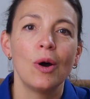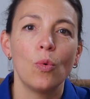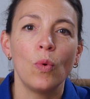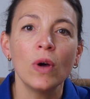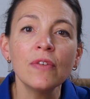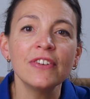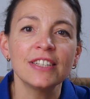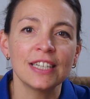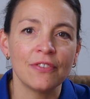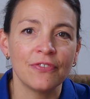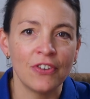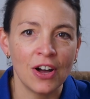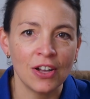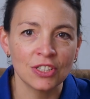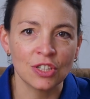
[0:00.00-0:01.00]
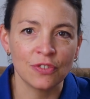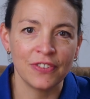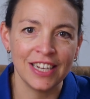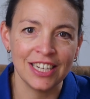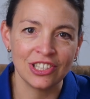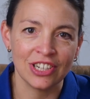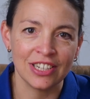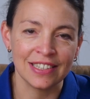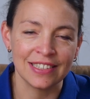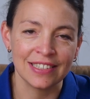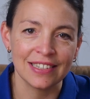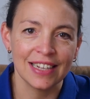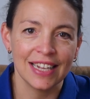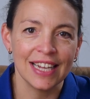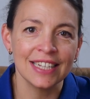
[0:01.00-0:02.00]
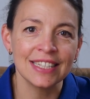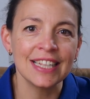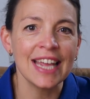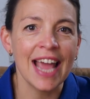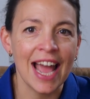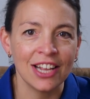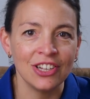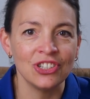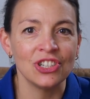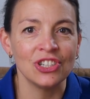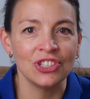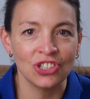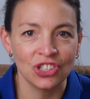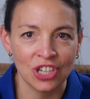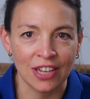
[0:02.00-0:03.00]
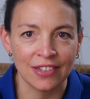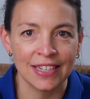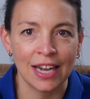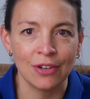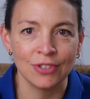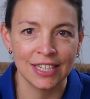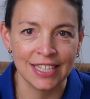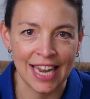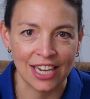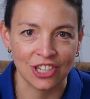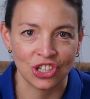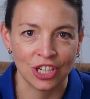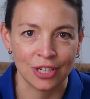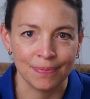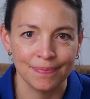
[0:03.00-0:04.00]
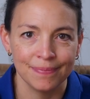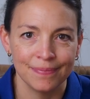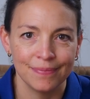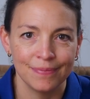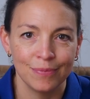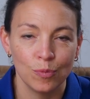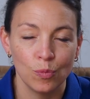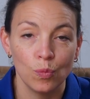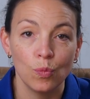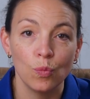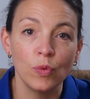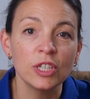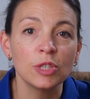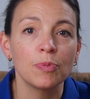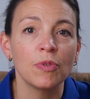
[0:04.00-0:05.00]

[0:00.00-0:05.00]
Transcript: One of its advanced features is the engine shutdown detection which